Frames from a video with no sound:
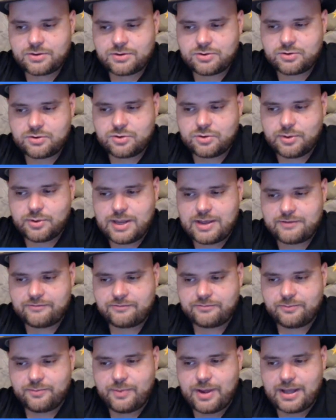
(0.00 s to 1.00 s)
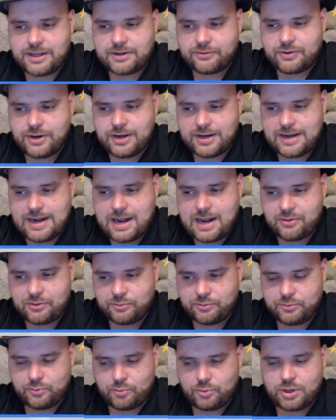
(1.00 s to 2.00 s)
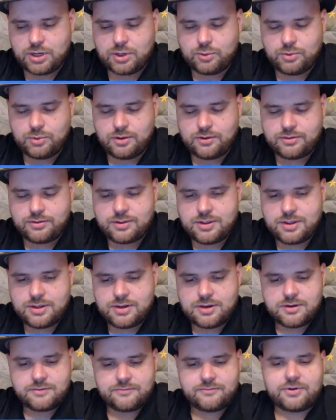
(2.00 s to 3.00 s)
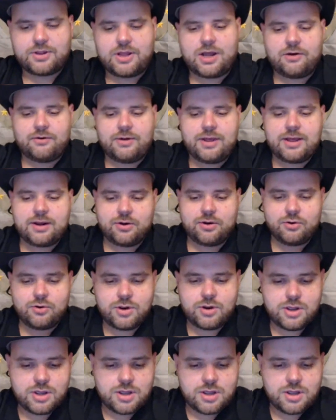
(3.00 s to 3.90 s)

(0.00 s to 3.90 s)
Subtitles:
who we have in mind right now that we've been working with for Colorado